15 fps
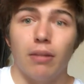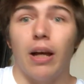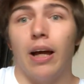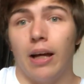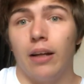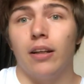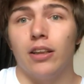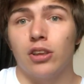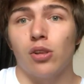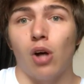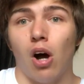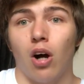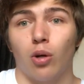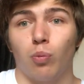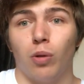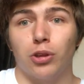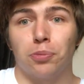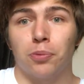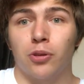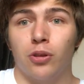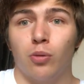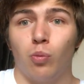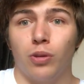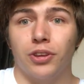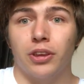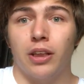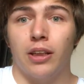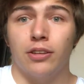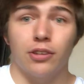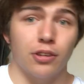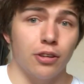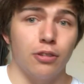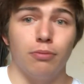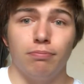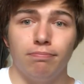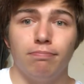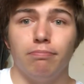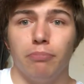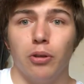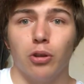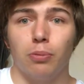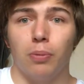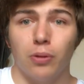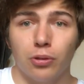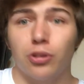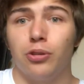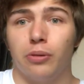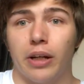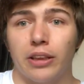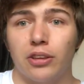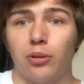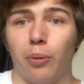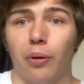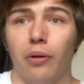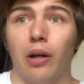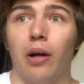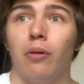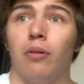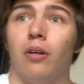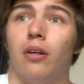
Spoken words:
And it's a hard once per turn once again, so multiples, you get the drill now.